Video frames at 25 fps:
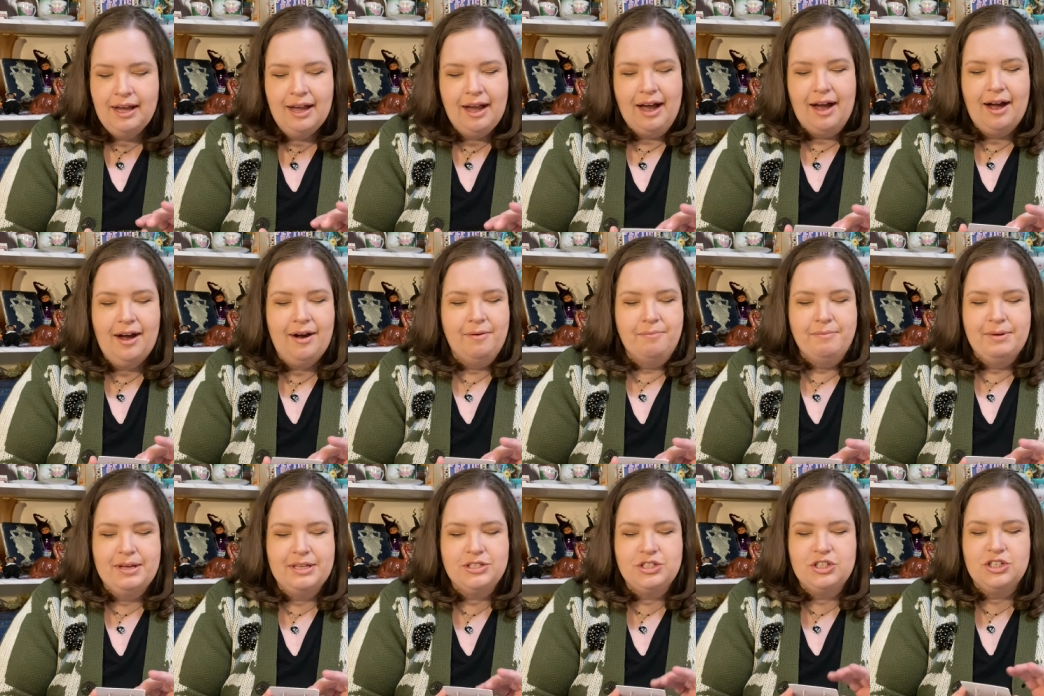Um,
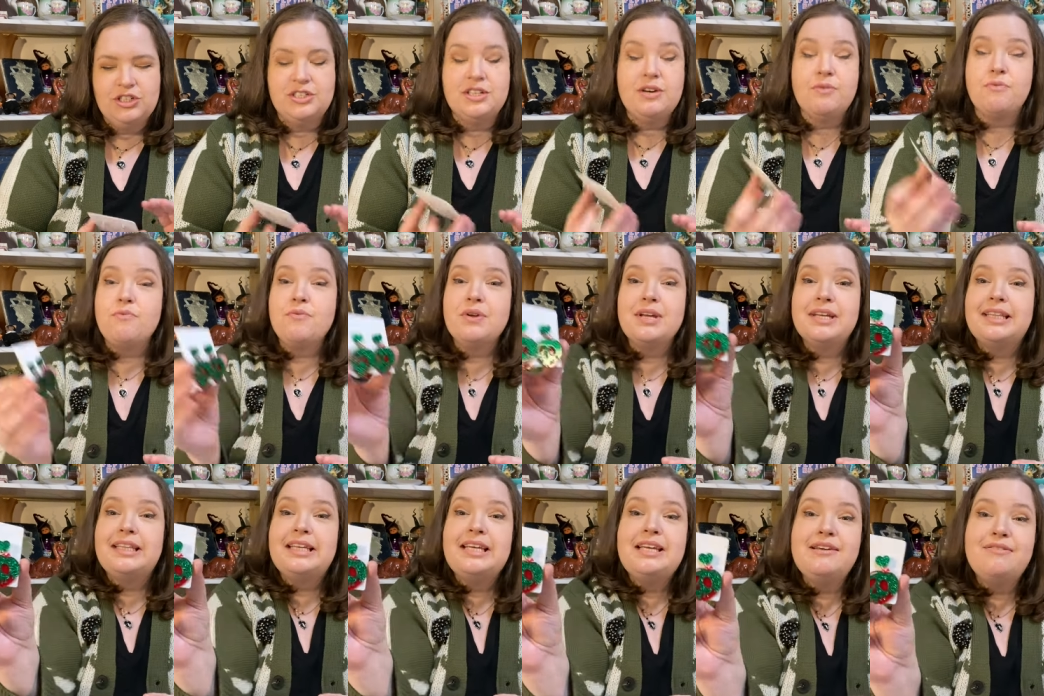it's just a
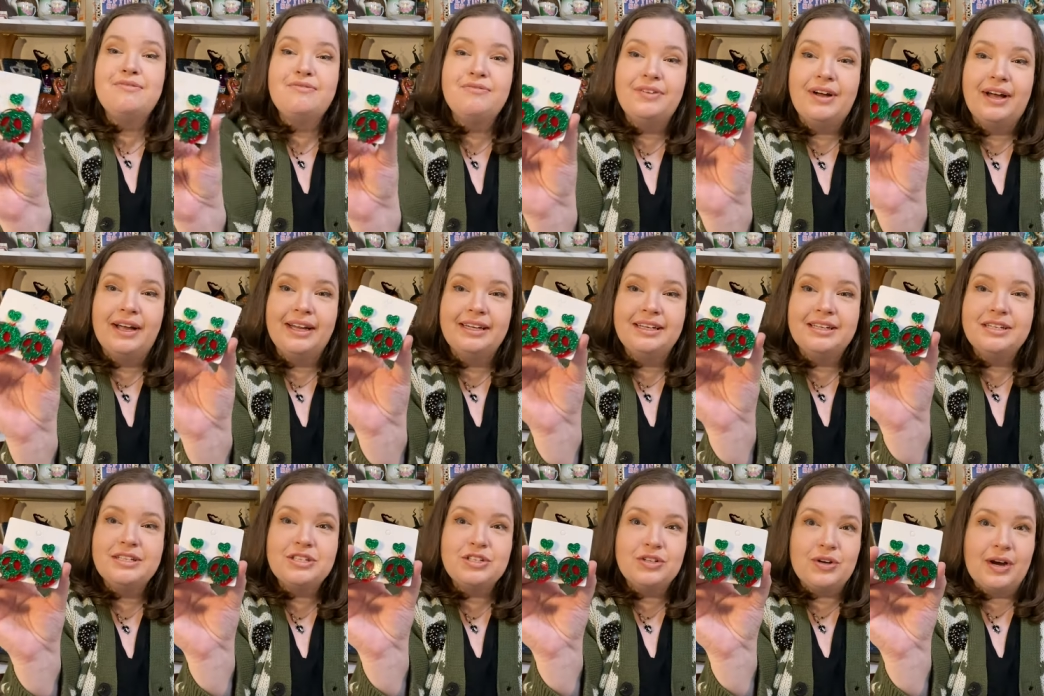really fun,
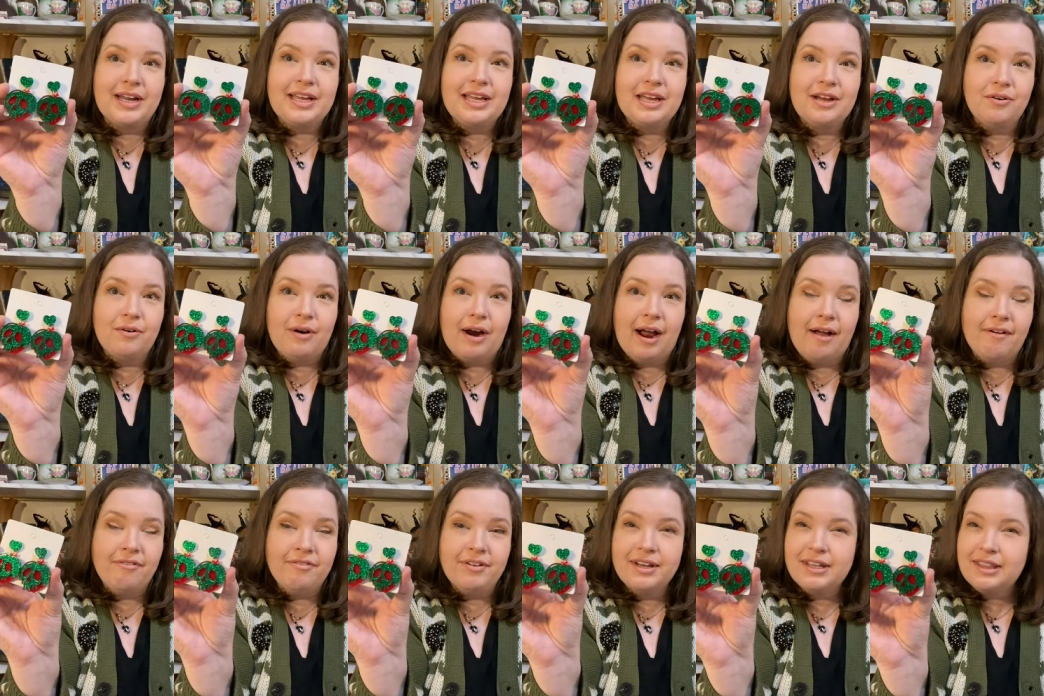striking
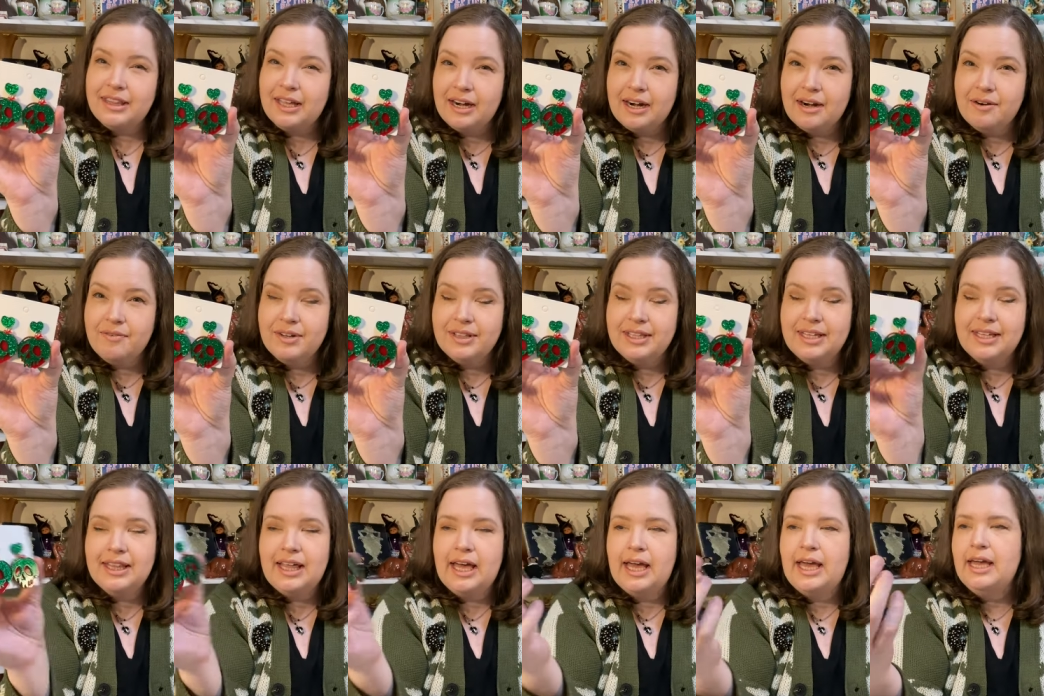graphic that I really
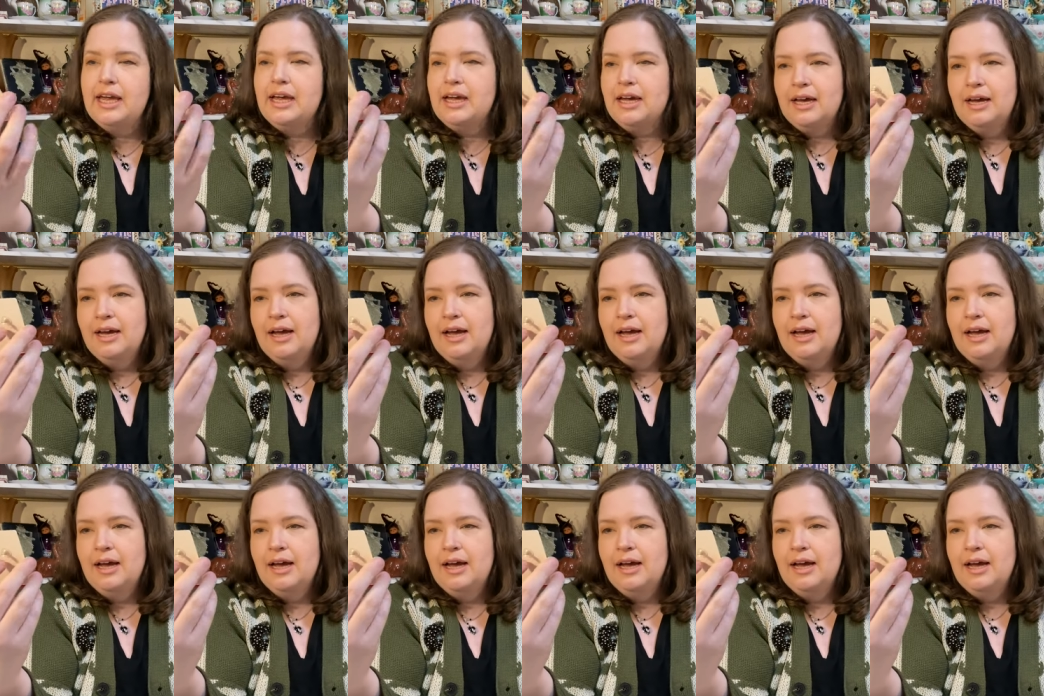like.